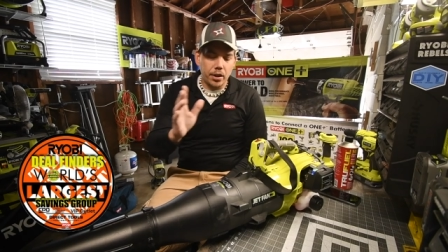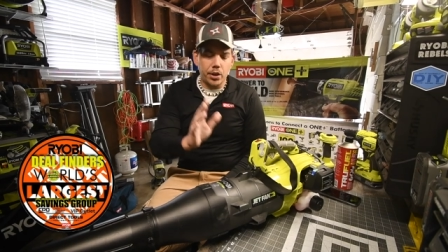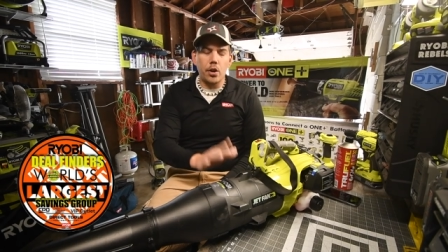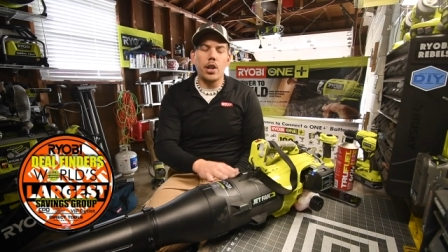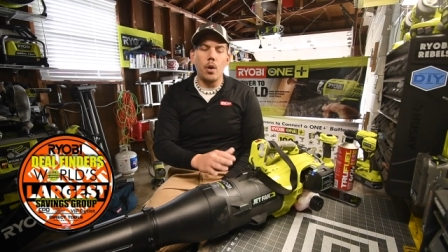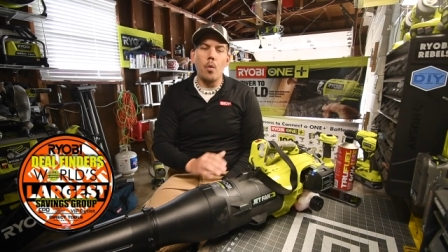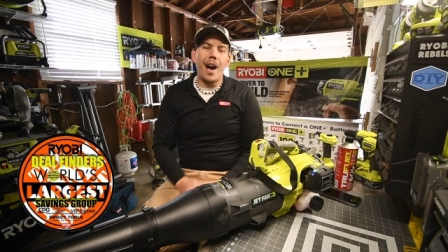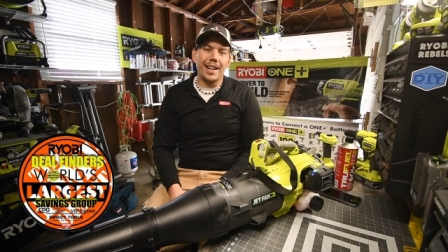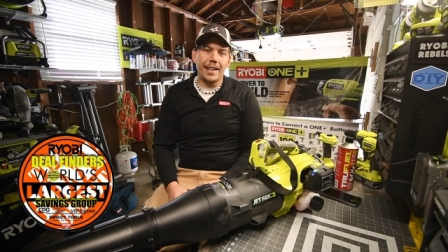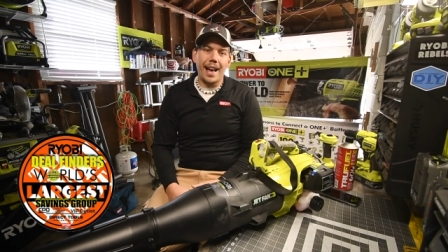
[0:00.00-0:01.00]
you're going to
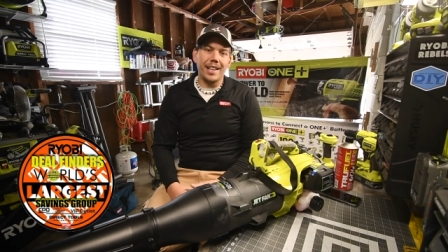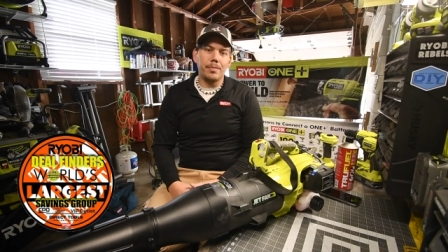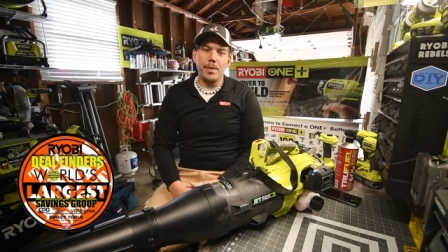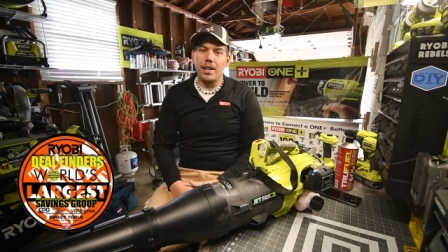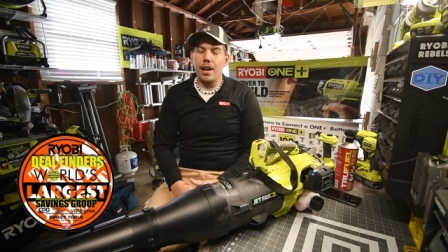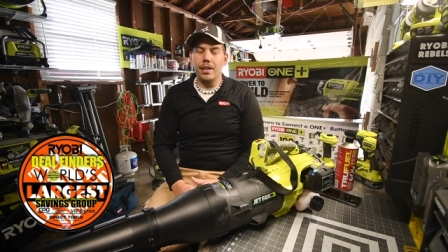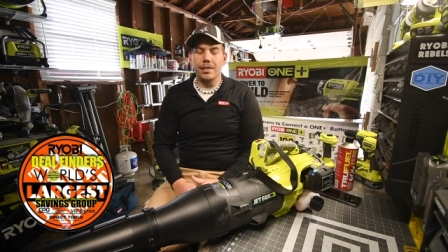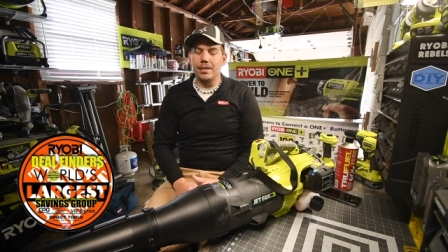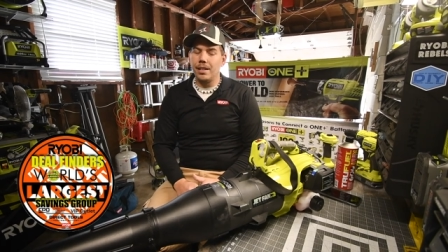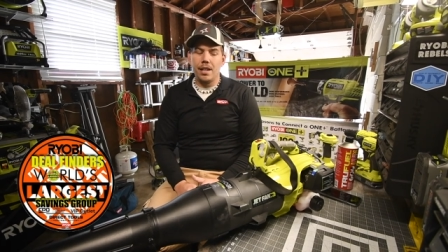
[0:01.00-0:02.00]
want gas
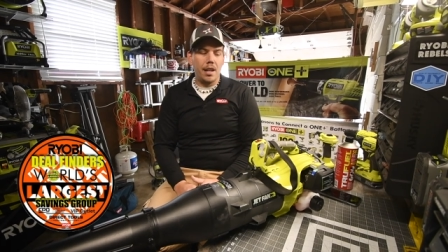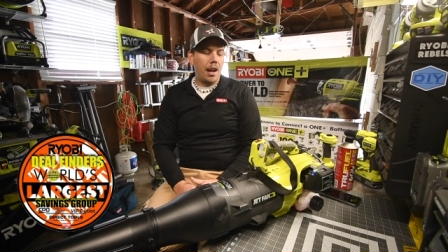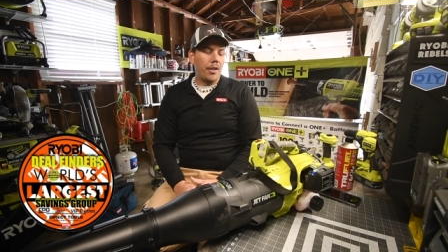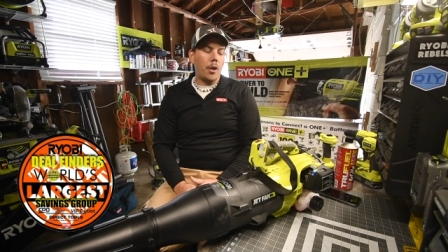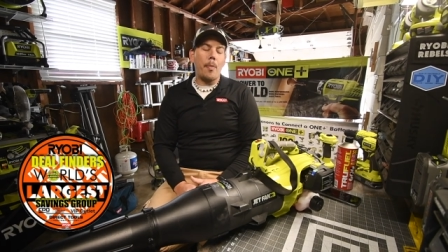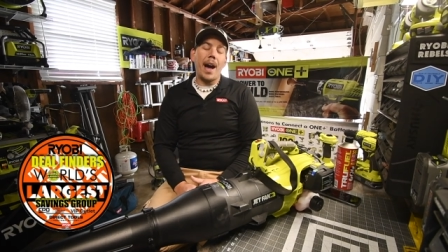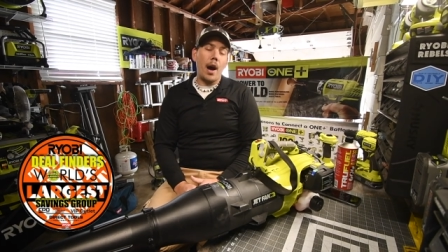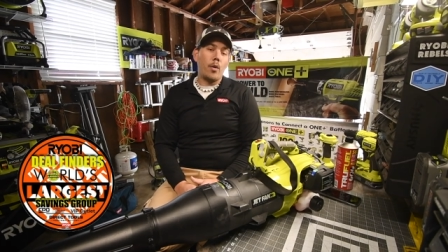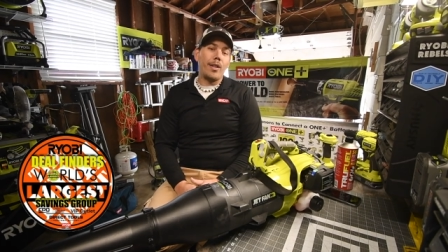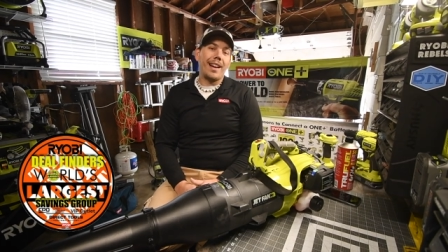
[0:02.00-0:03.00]
because the
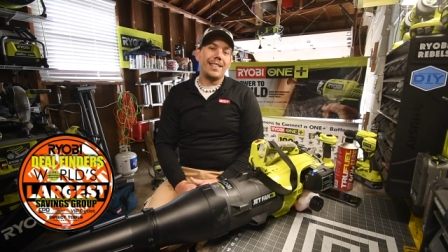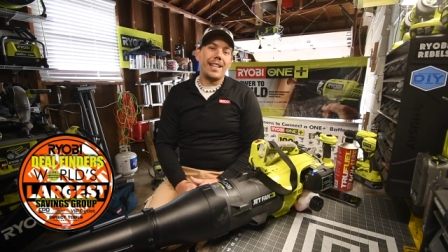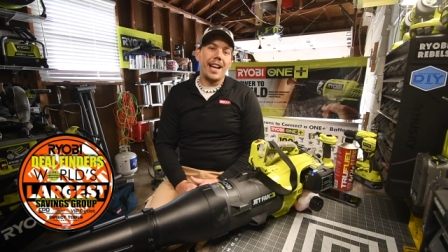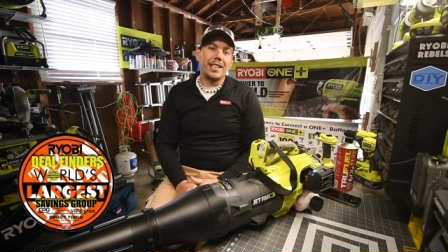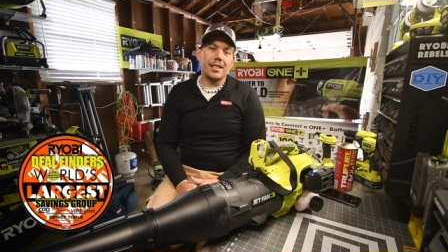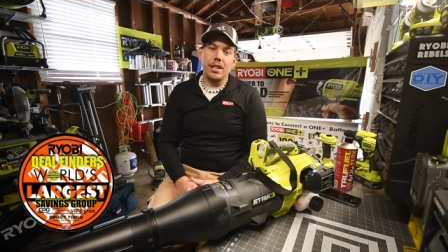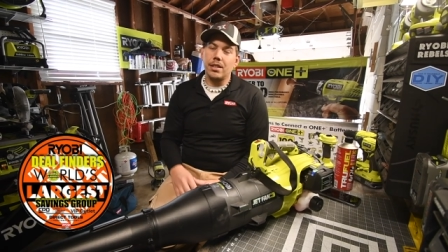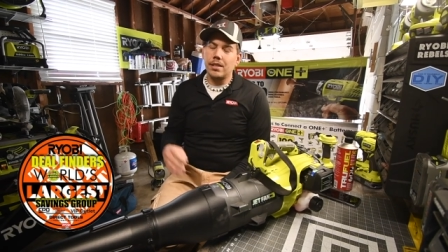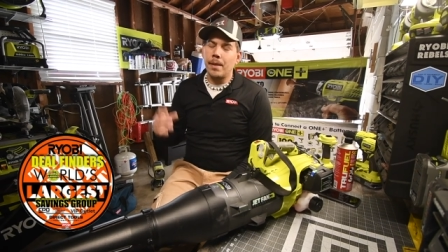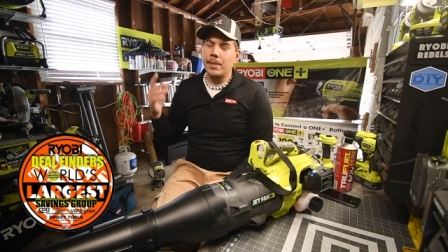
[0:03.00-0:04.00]
power that it takes because
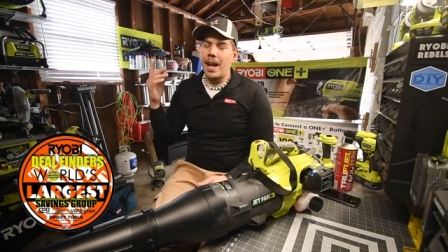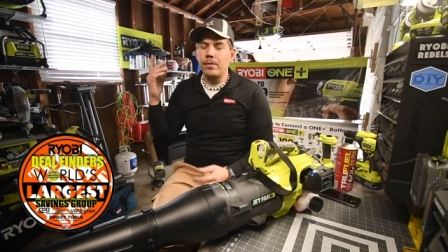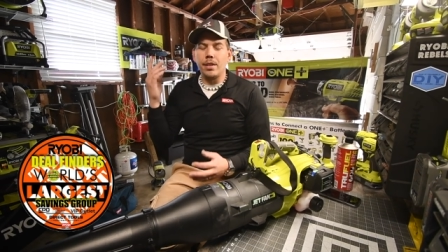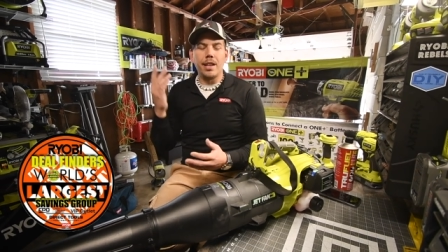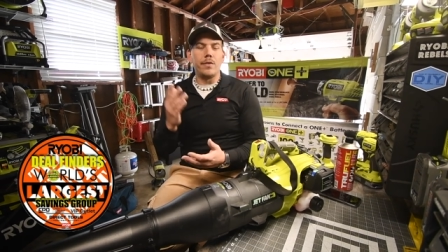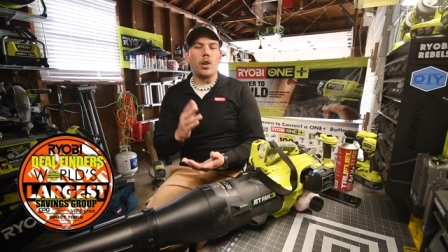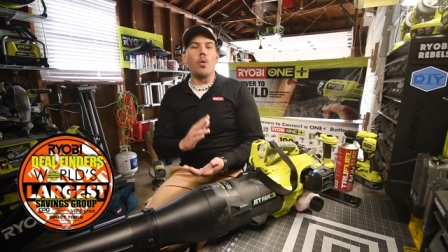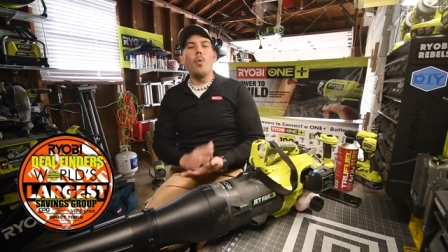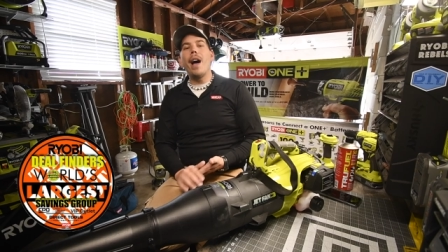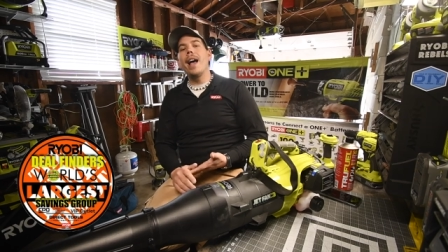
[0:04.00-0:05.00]
sometimes the leaves are
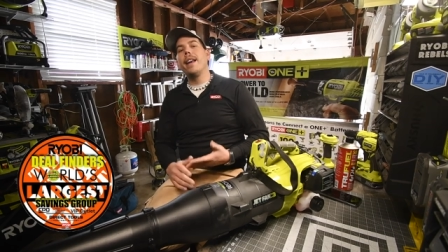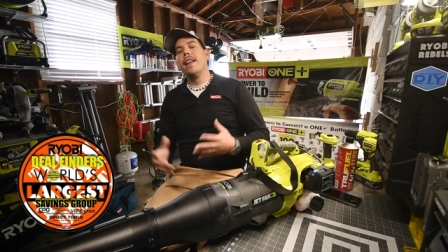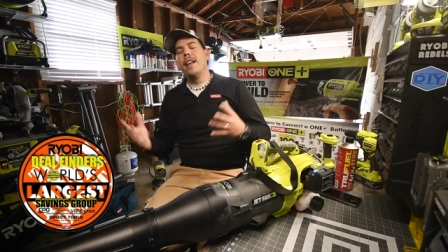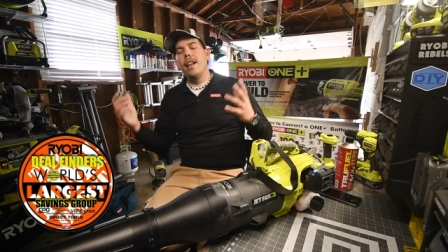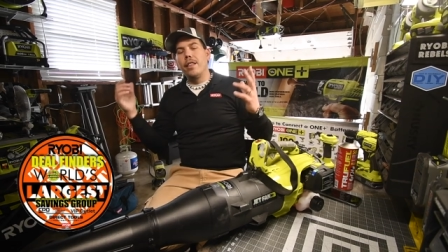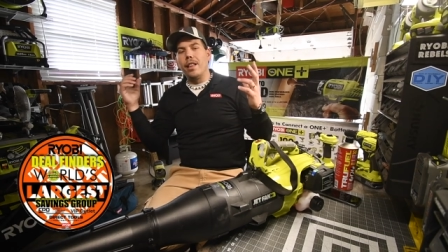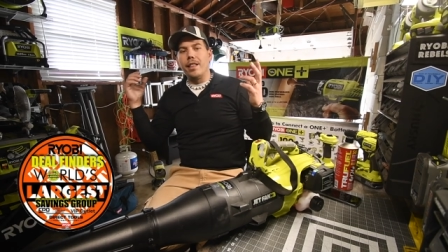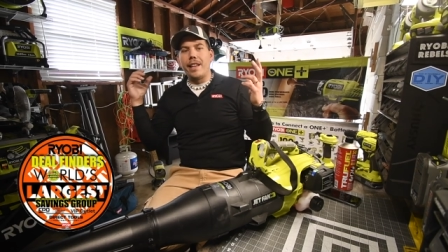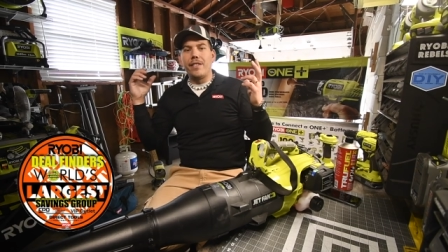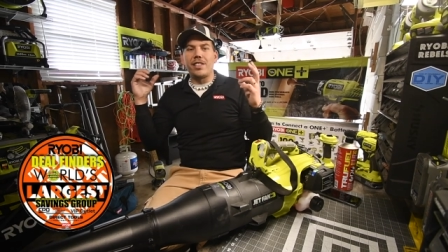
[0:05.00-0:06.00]
wet, the
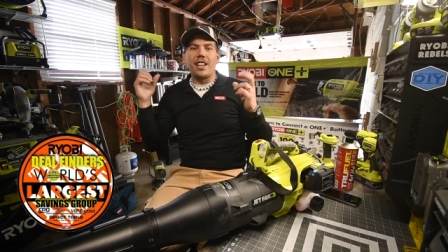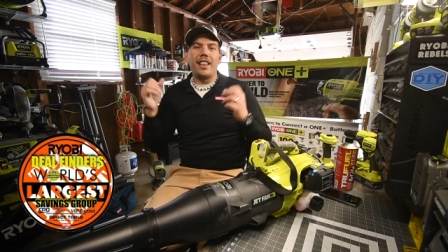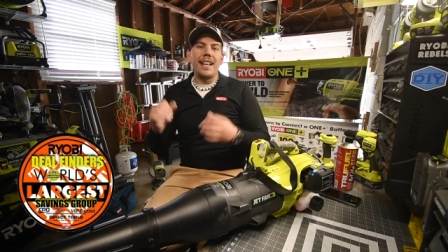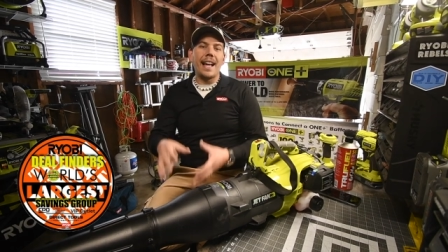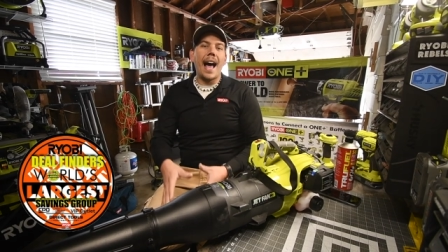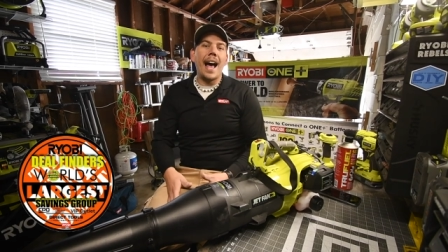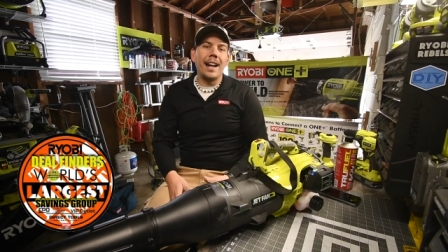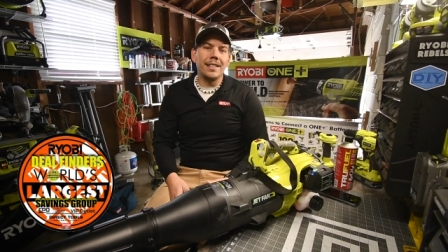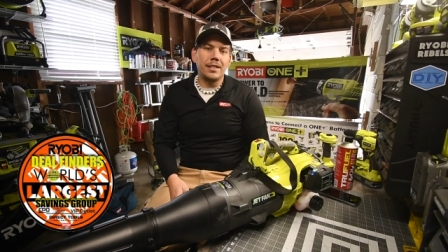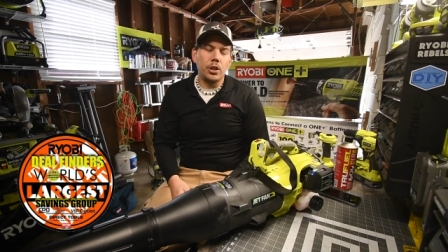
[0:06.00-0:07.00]
leaves cling
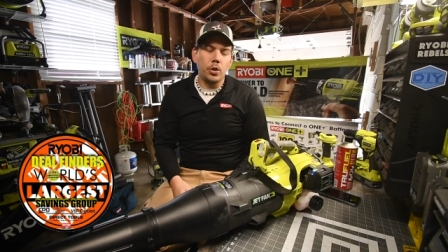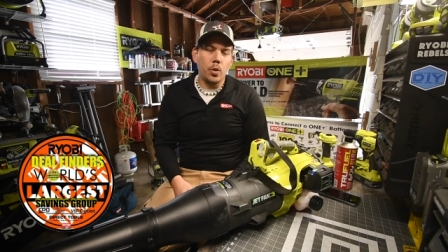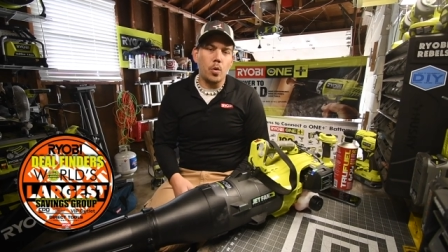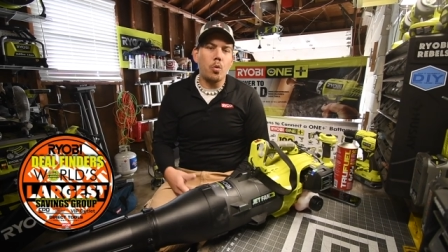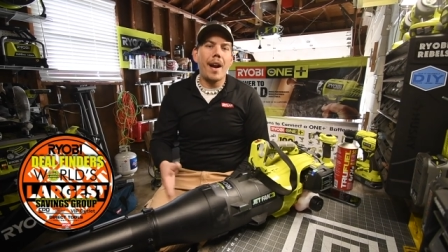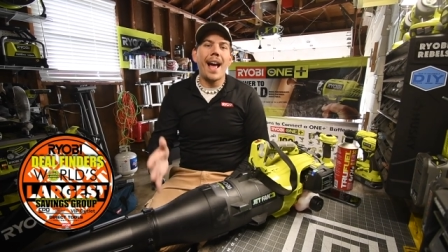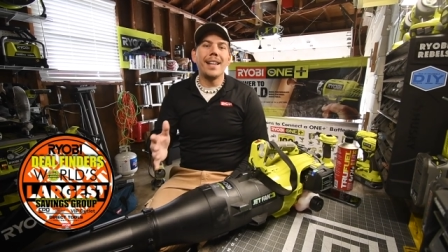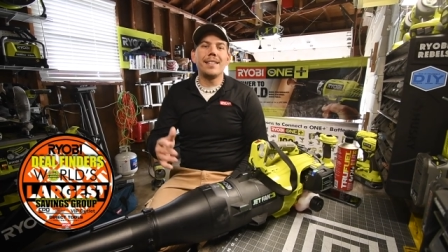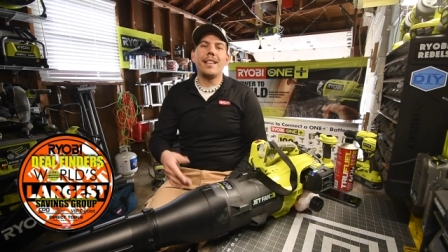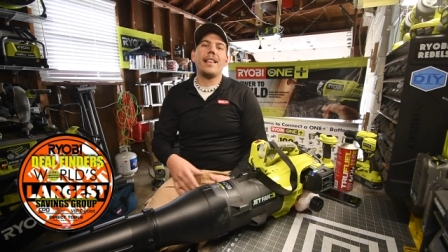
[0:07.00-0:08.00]
on to
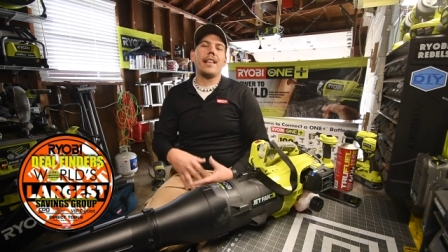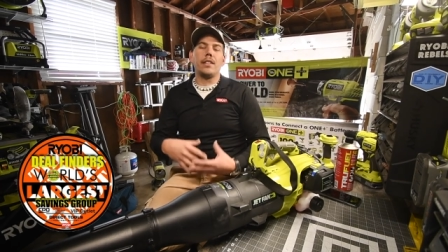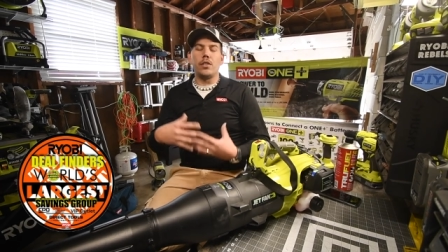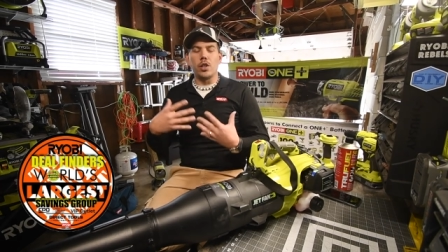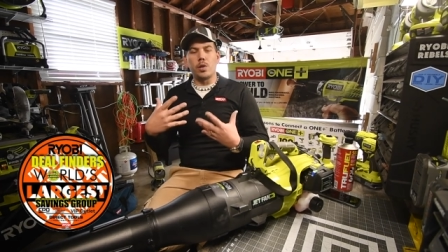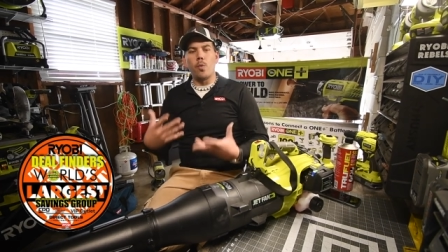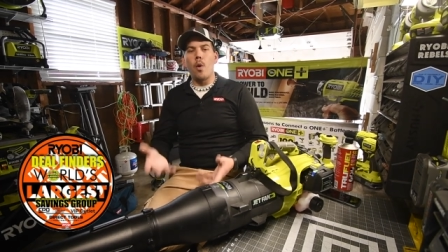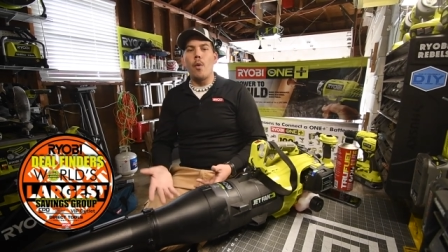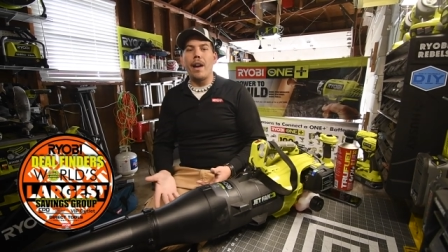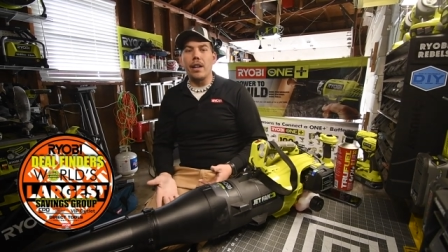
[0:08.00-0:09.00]
grass and then they just won't
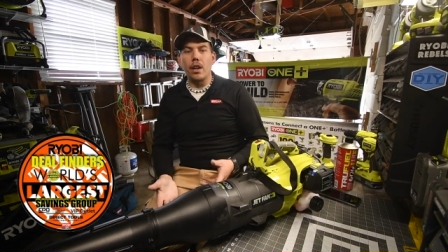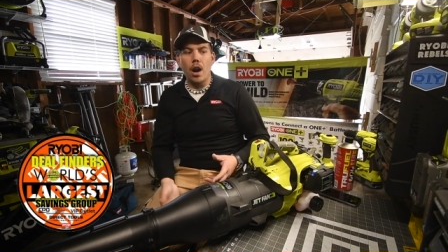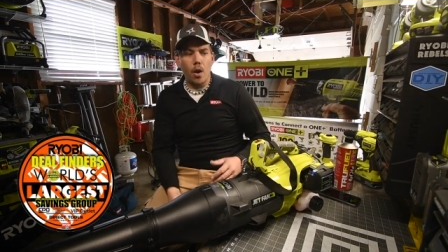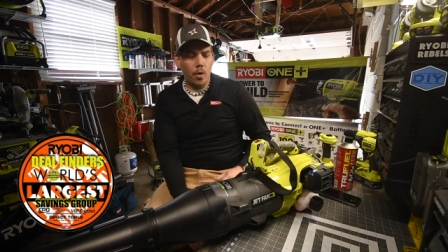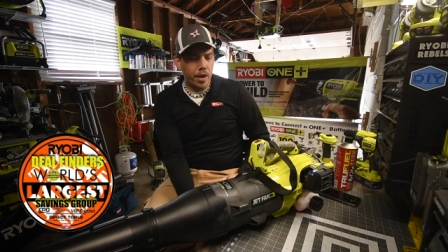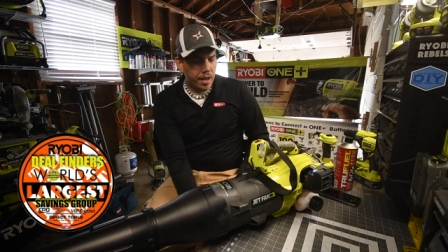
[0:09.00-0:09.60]
want to go.